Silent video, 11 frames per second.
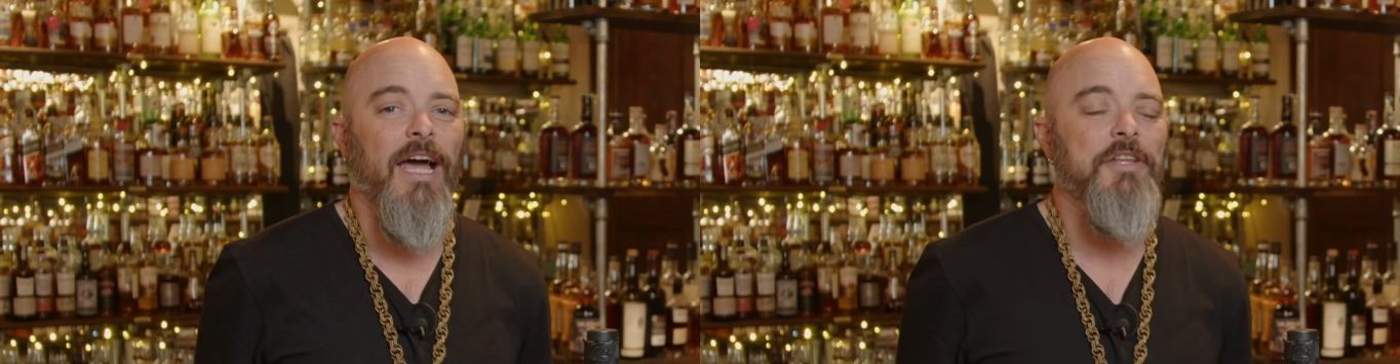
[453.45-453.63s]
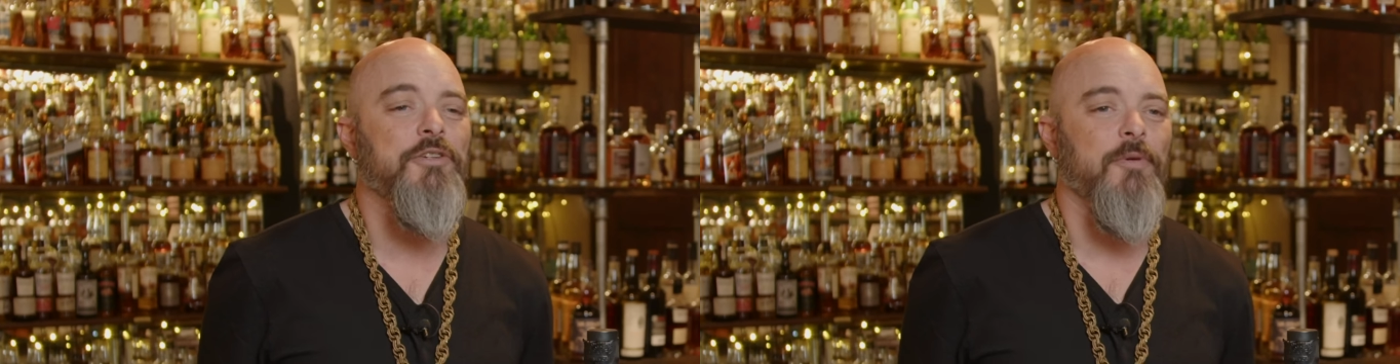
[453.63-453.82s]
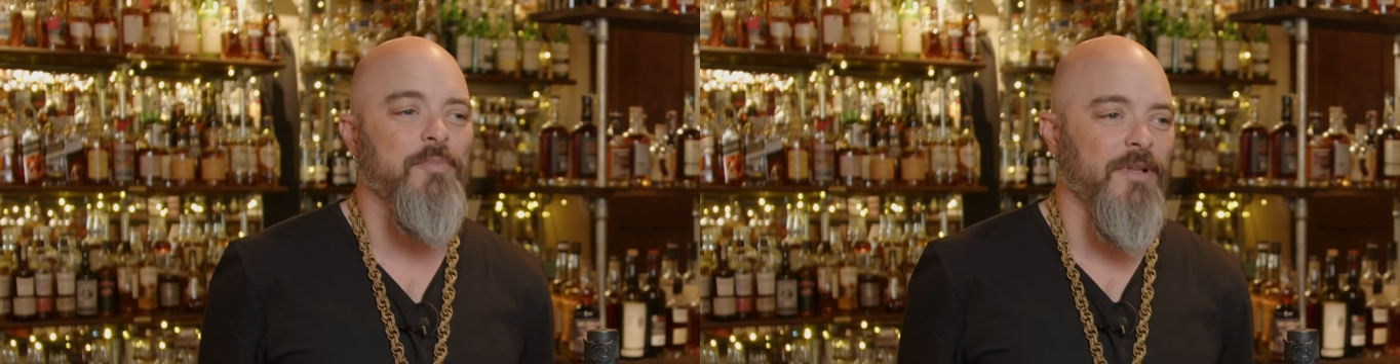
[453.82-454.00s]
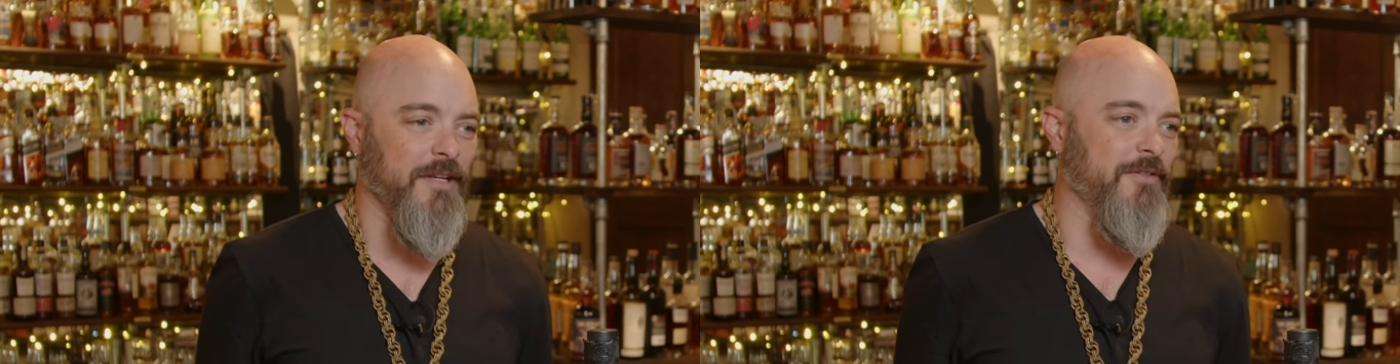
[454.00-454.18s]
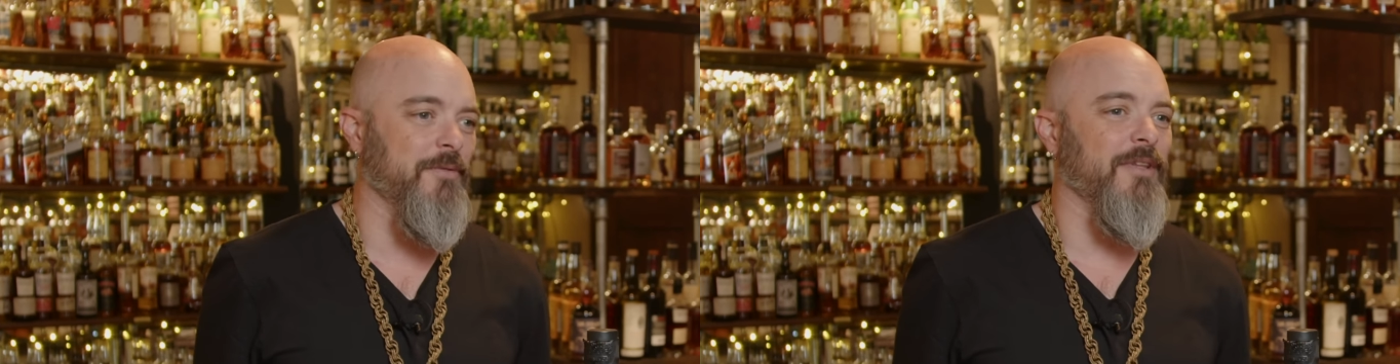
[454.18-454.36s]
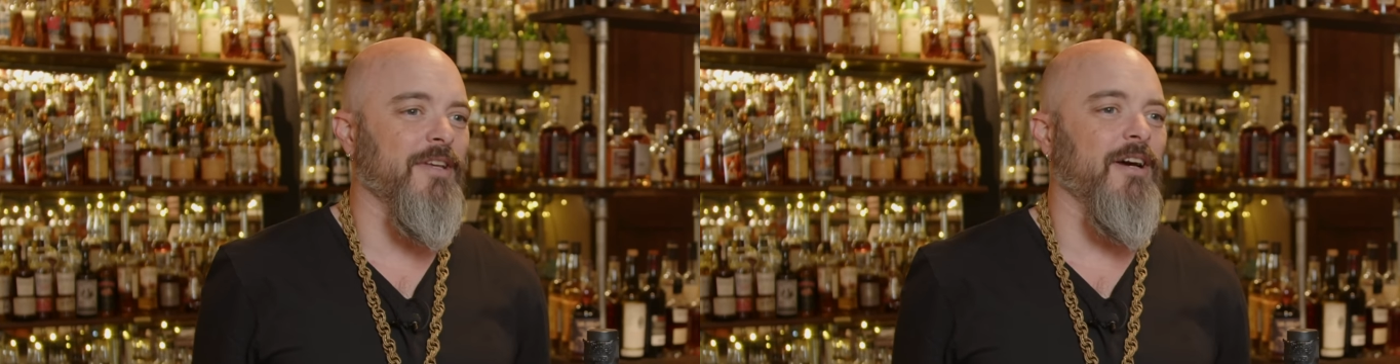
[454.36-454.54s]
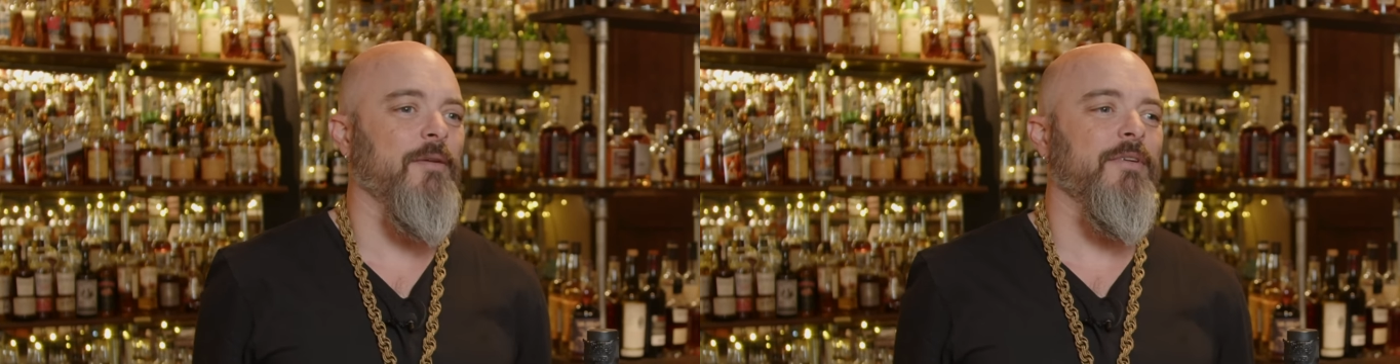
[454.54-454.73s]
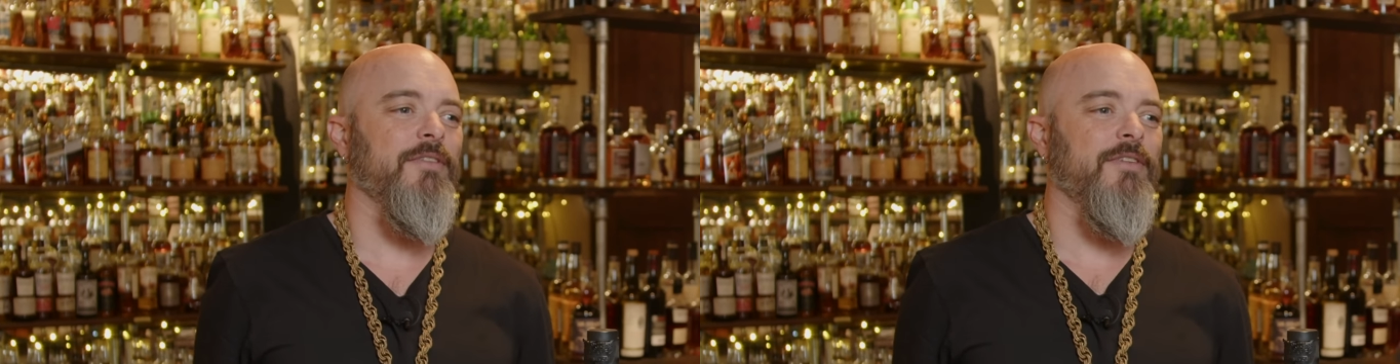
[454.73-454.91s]
I just replied to in the
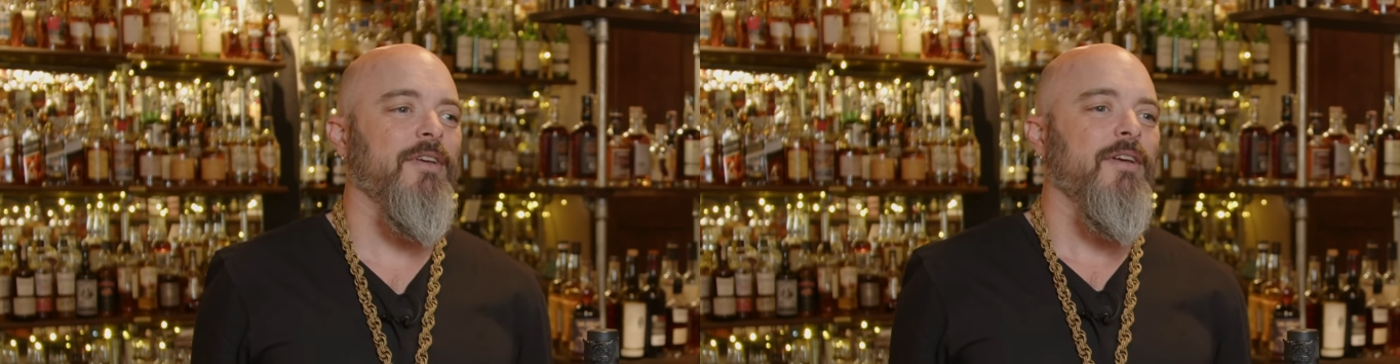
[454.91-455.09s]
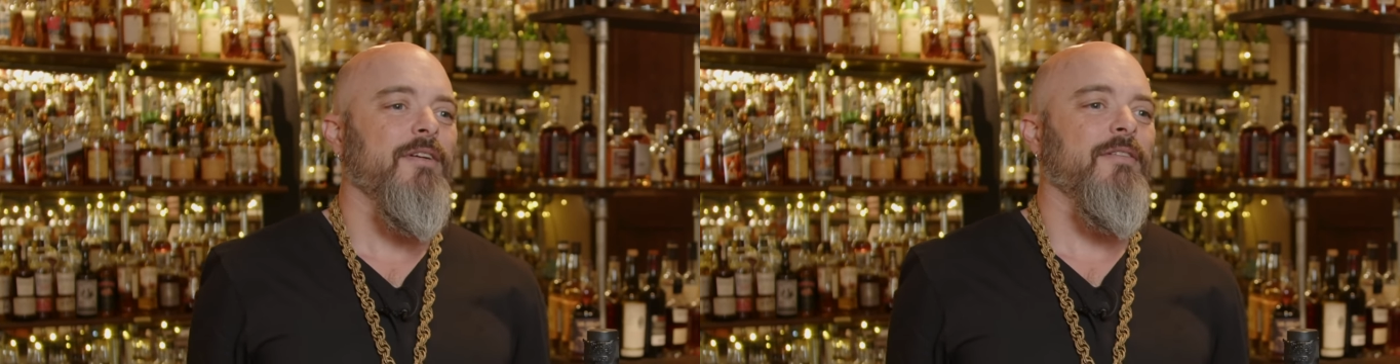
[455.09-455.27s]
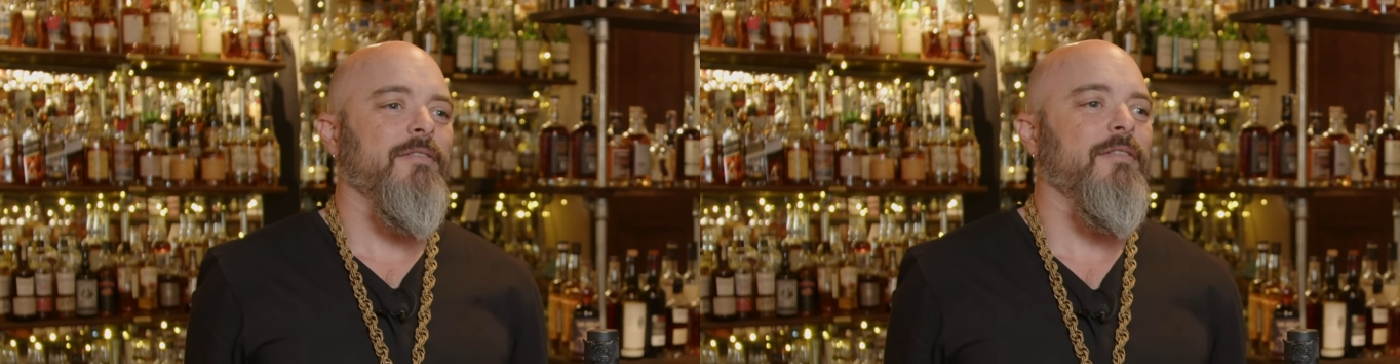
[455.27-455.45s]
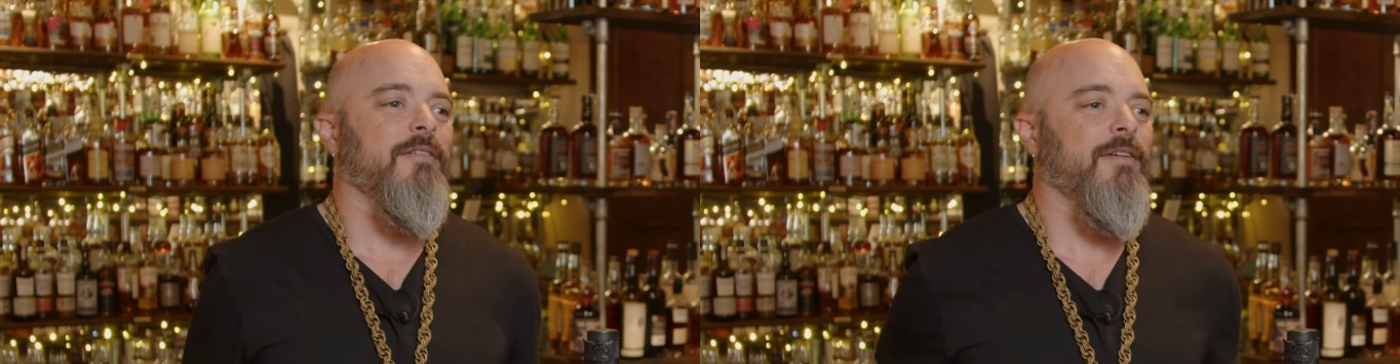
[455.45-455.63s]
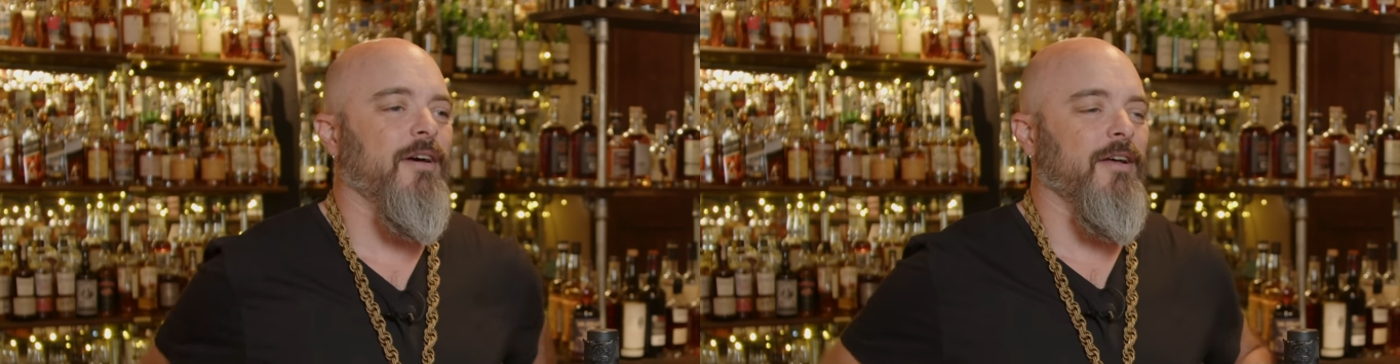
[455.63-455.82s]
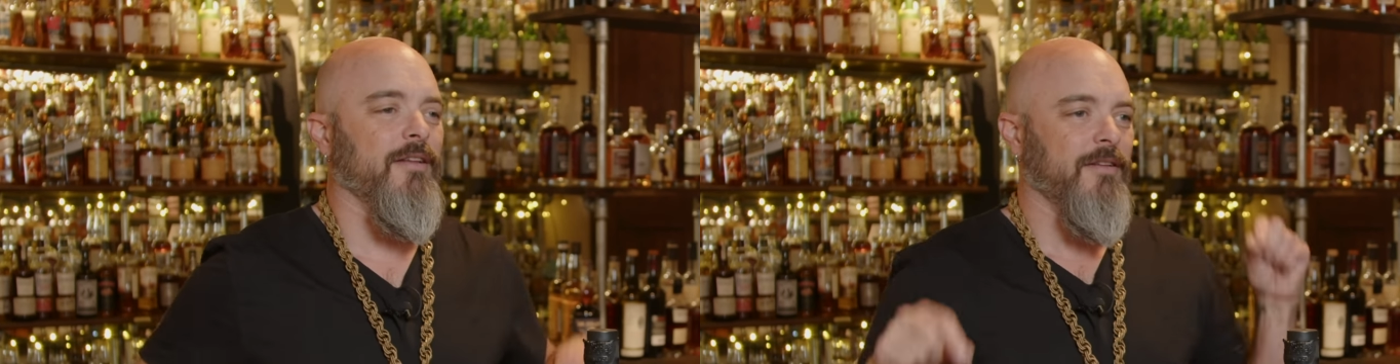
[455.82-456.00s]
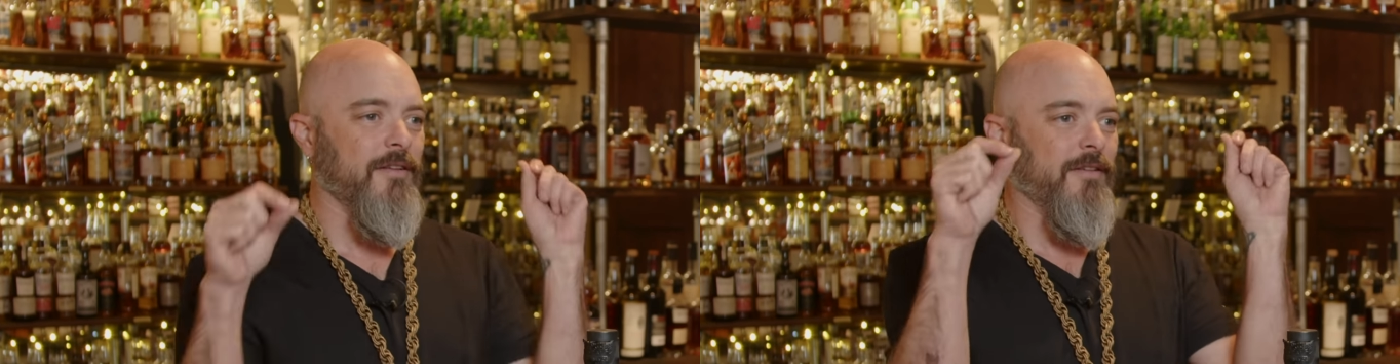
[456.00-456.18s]
comments, uh,